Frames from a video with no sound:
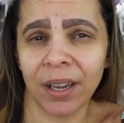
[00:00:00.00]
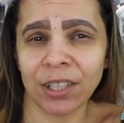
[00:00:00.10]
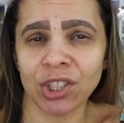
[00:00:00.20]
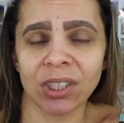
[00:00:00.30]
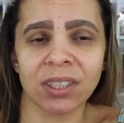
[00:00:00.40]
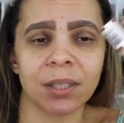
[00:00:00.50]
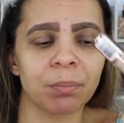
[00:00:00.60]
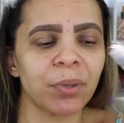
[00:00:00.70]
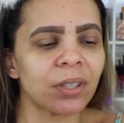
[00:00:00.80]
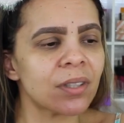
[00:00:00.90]
I actually
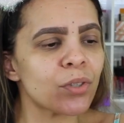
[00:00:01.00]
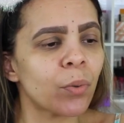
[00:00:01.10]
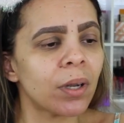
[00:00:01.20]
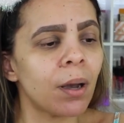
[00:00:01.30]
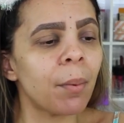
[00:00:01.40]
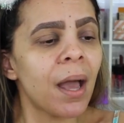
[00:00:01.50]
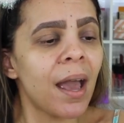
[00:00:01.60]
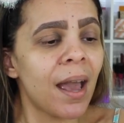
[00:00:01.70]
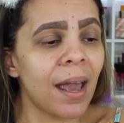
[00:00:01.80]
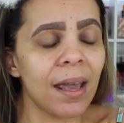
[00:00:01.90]
did pick this one up,
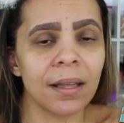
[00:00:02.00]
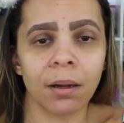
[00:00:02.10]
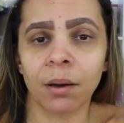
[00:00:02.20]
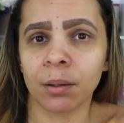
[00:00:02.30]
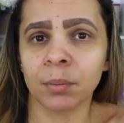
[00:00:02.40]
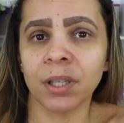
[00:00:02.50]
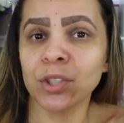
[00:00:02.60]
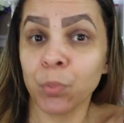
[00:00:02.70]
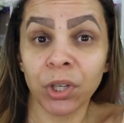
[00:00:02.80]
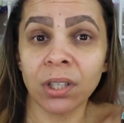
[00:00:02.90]
and
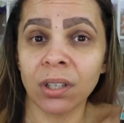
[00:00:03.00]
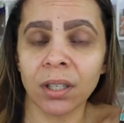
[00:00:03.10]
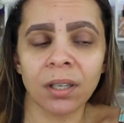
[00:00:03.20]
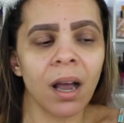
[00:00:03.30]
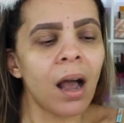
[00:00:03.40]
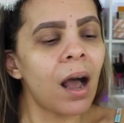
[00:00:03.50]
it's pretty good.